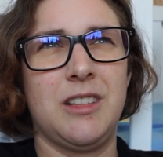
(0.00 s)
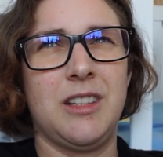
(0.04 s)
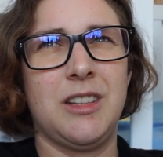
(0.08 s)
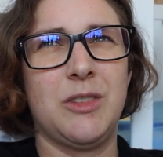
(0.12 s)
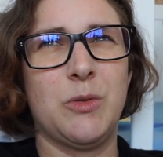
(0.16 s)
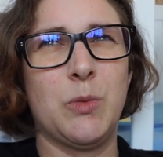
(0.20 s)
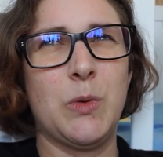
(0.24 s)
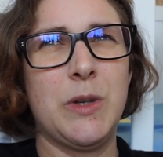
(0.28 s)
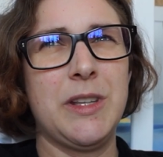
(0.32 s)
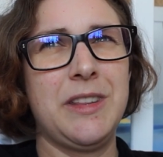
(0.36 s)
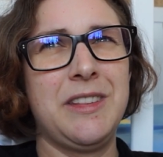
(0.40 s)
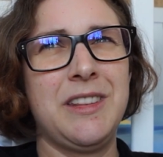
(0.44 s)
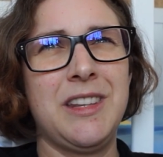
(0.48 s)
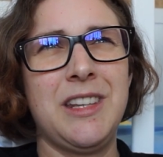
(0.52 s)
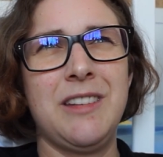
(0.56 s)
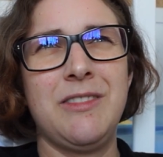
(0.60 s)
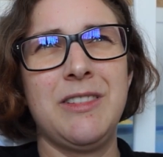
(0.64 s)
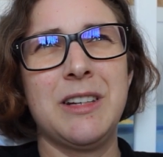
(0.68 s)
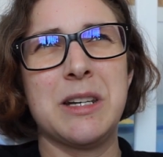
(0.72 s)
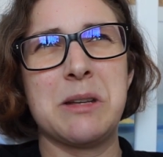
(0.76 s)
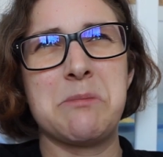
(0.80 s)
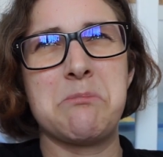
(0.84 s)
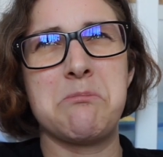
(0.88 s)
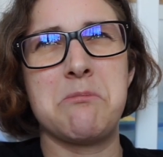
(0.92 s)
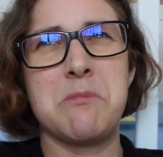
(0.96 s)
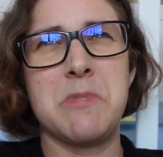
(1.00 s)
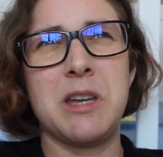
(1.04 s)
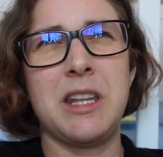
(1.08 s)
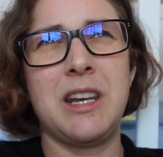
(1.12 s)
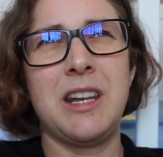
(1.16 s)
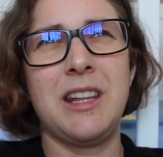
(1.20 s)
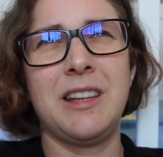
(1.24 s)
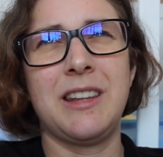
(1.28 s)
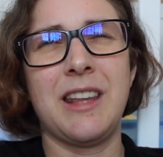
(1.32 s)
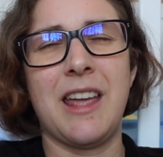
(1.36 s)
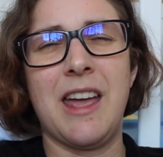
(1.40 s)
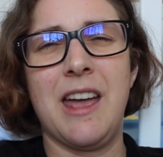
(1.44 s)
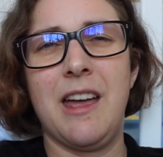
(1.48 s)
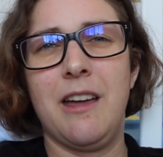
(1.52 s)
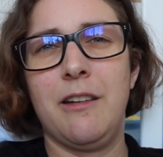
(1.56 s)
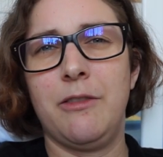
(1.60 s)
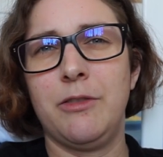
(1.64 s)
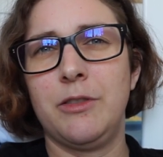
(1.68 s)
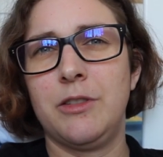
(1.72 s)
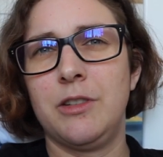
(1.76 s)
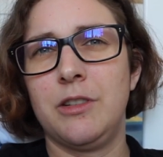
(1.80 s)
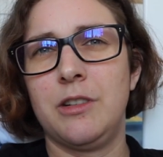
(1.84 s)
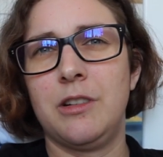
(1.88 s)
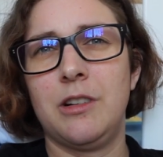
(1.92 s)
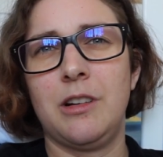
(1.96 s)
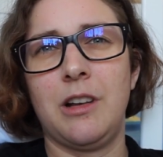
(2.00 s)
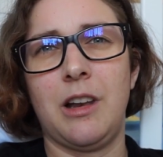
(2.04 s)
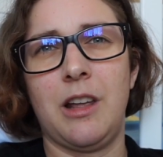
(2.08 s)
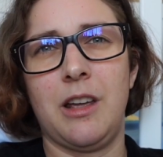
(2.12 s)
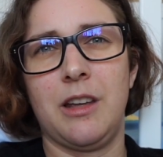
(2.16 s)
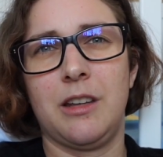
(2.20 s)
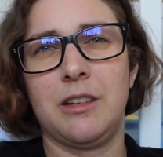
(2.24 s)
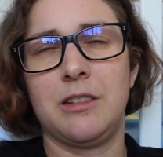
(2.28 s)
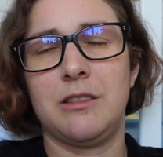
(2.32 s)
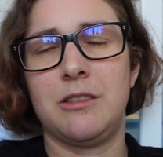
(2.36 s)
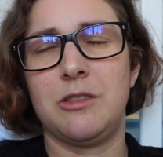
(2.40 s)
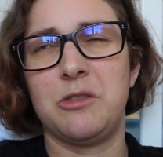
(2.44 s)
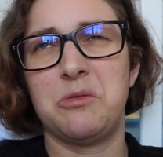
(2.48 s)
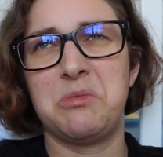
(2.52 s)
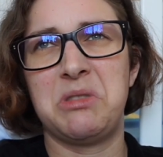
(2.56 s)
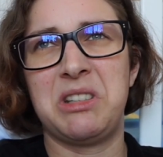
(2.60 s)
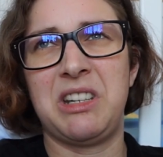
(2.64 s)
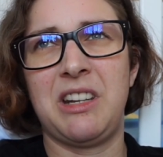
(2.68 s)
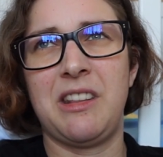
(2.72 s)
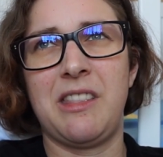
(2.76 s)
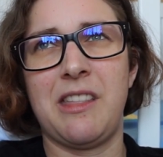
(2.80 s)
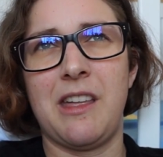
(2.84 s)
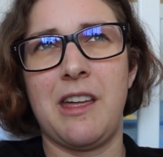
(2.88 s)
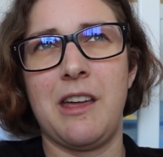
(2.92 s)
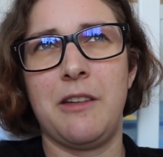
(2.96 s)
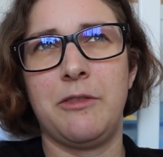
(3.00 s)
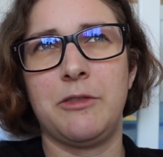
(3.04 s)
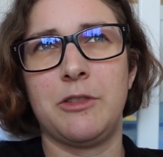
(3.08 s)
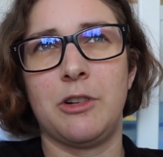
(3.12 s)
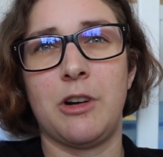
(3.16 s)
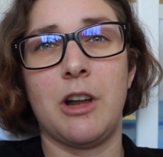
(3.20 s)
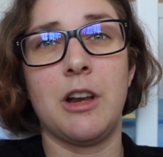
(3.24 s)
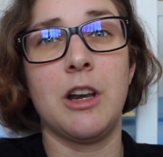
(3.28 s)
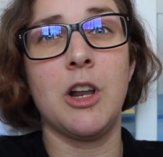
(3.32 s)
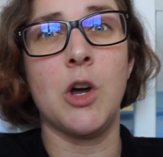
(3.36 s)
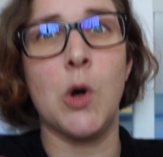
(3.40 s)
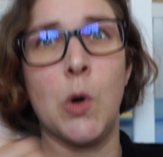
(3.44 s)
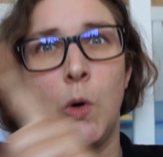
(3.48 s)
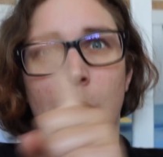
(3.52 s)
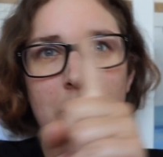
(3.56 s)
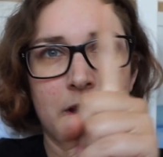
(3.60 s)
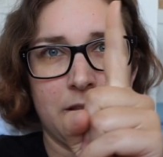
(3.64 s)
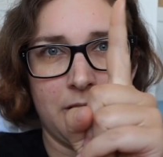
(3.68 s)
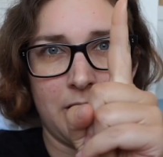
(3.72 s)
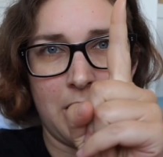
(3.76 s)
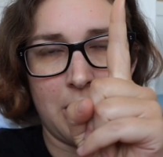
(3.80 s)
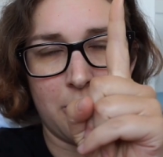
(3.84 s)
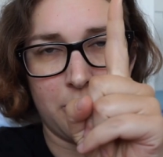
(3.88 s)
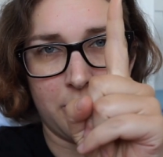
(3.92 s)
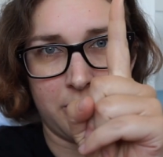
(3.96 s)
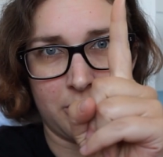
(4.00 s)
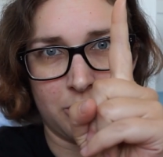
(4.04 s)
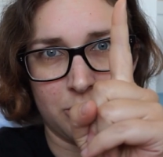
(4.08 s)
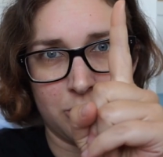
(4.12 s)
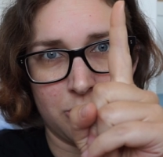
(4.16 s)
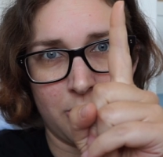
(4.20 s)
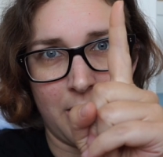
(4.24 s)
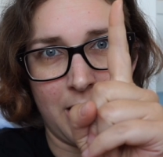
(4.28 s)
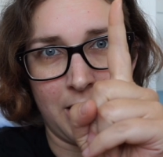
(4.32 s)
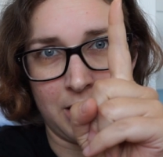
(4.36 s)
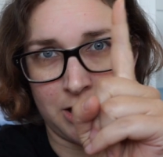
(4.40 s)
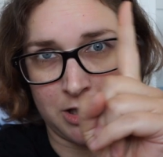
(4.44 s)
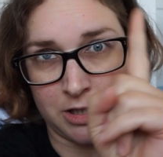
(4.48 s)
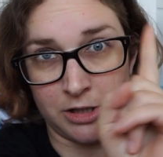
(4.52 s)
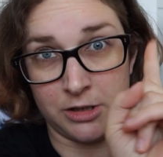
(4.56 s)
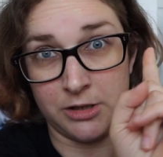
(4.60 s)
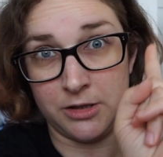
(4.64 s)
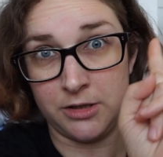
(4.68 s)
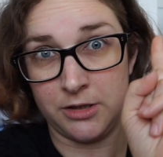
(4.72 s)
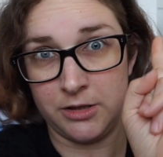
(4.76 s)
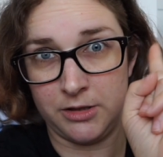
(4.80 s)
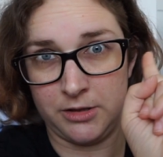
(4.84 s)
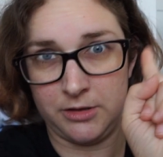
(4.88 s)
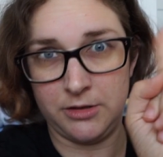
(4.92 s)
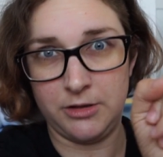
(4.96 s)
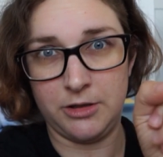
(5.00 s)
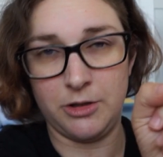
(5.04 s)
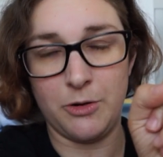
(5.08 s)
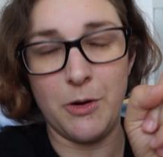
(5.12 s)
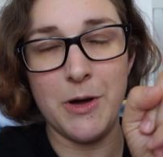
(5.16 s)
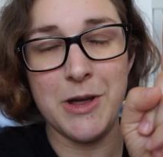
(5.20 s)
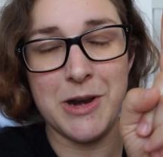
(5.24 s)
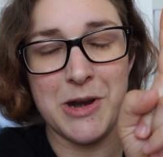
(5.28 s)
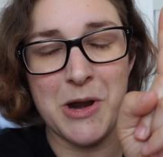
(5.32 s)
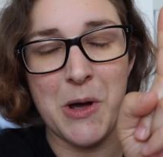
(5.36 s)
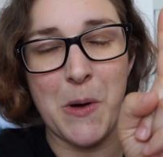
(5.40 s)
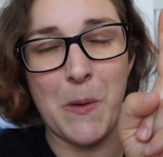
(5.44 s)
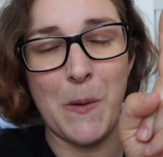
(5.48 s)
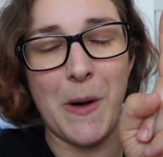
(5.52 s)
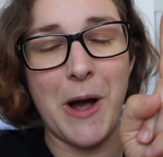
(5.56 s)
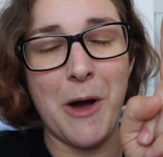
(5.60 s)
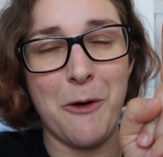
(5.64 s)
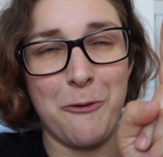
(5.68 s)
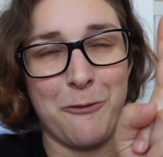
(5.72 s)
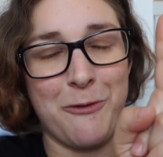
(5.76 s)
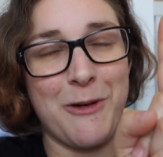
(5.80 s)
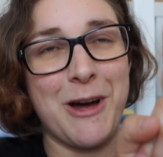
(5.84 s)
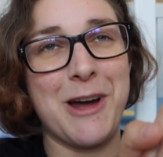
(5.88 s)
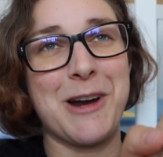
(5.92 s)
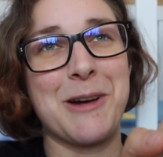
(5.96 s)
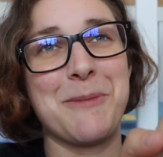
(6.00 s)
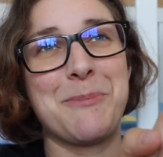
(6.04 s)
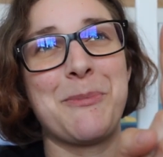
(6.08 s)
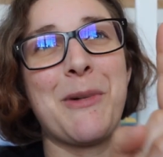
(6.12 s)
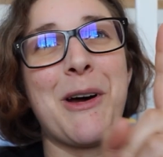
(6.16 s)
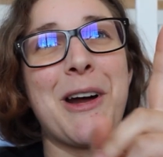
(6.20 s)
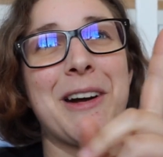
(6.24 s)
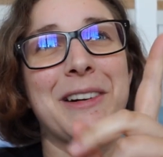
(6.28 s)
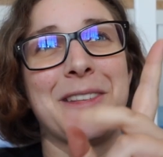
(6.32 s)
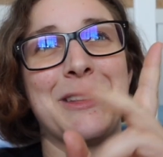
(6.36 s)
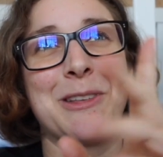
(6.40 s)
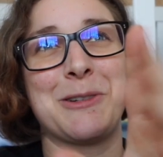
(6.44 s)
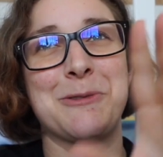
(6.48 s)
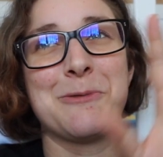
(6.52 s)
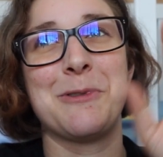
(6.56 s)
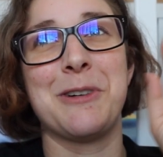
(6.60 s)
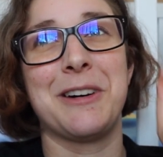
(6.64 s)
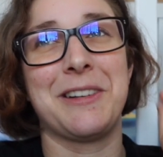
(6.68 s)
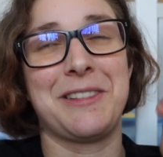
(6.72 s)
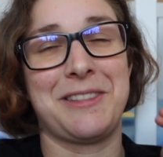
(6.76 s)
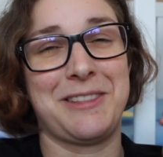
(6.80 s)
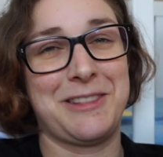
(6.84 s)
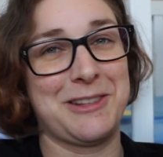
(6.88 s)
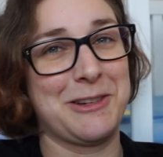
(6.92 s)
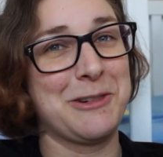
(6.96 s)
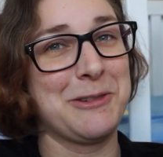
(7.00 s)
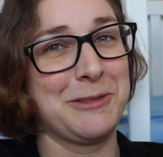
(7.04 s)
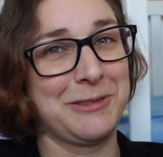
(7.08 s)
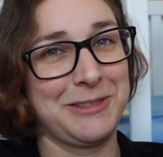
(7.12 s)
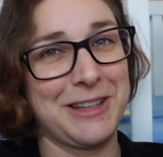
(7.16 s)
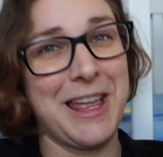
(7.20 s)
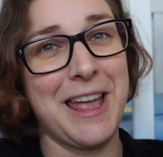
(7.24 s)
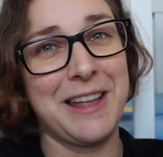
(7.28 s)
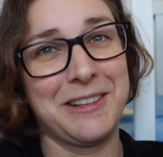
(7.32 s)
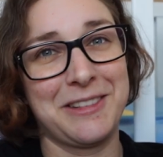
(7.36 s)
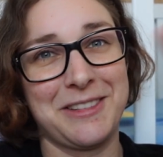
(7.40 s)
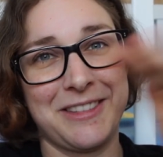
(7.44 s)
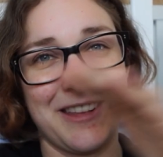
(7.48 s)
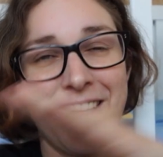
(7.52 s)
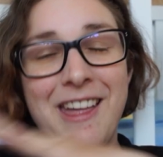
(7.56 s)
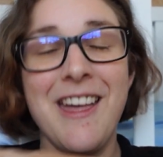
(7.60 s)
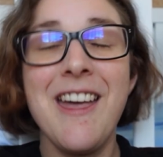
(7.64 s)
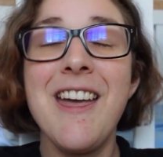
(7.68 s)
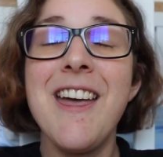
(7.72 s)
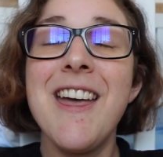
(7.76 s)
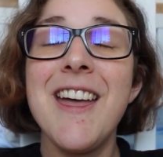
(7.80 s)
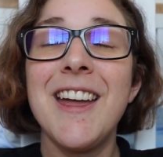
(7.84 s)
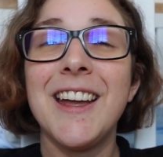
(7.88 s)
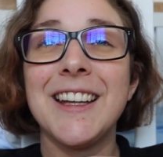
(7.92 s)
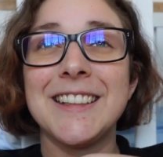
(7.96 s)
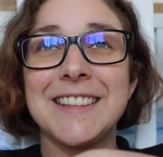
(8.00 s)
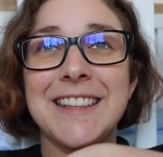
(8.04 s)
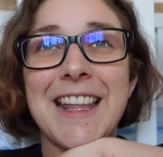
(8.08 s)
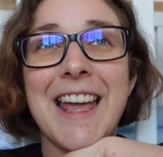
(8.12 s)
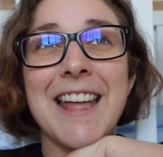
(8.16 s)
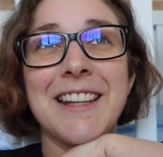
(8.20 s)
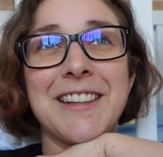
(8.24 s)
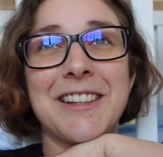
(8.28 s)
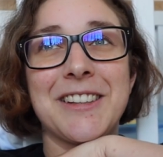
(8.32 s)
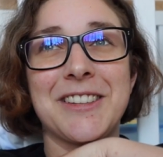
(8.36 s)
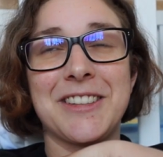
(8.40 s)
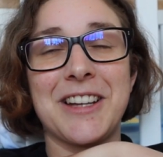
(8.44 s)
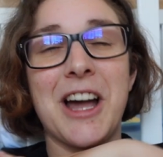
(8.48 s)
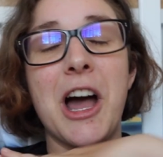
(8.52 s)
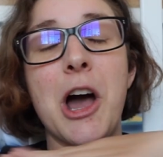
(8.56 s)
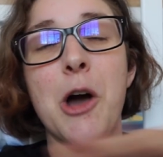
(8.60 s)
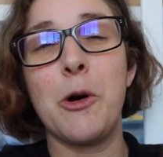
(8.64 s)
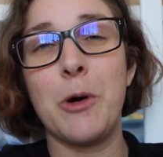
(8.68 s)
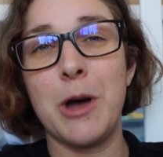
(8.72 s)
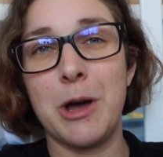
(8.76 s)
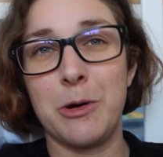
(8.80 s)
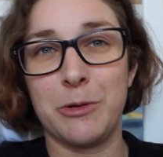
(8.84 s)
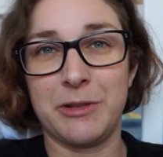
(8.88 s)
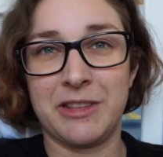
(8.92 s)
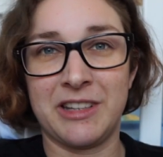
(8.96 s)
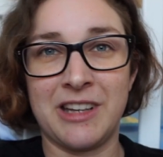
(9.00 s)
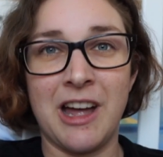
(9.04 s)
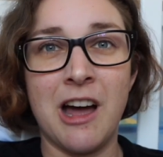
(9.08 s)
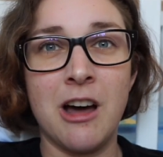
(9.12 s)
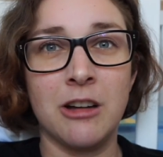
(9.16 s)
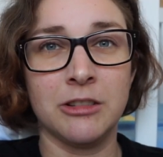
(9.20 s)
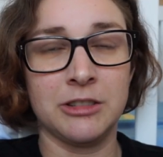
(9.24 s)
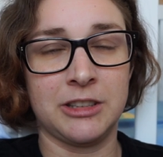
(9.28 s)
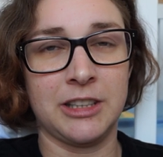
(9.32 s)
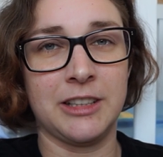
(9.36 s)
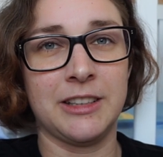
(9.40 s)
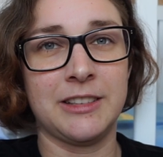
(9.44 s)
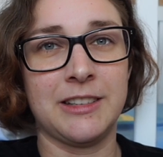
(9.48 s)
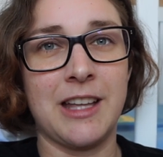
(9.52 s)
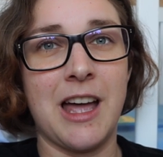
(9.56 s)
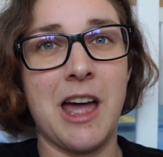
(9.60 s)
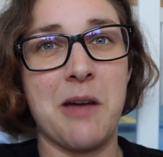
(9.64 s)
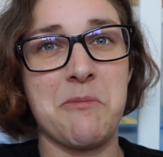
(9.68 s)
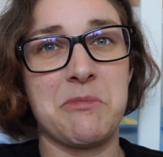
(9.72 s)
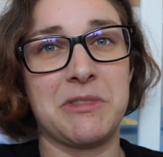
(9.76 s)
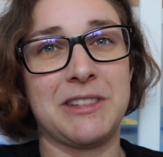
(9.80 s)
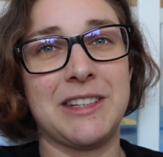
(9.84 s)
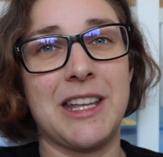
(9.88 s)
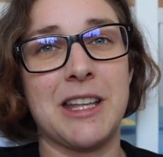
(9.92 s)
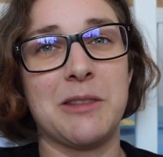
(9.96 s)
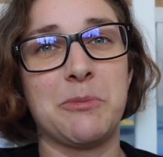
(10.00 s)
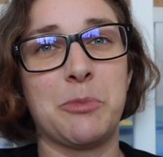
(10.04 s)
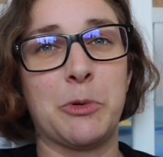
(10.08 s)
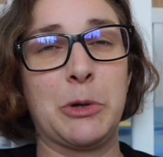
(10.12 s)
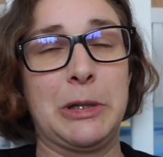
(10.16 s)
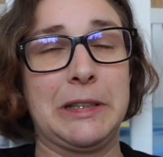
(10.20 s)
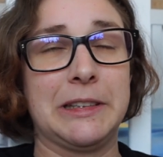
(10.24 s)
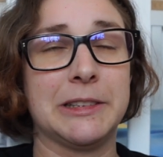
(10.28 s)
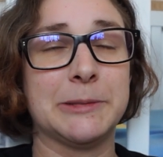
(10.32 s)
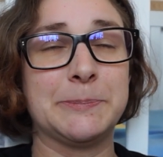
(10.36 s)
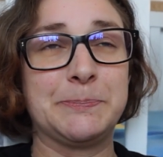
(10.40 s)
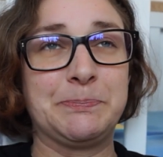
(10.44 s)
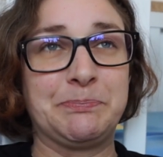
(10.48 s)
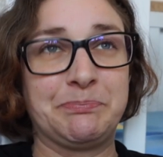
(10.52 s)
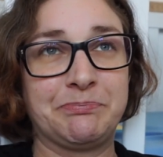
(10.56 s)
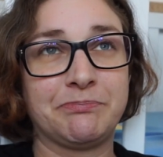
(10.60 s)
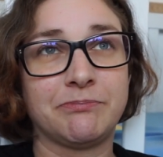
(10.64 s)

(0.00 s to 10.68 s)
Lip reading: It wasn't even a minute after, like 2 minutes after, I know, because there was contractions. So I know how far apart they was, so that is how I was counting time at that point.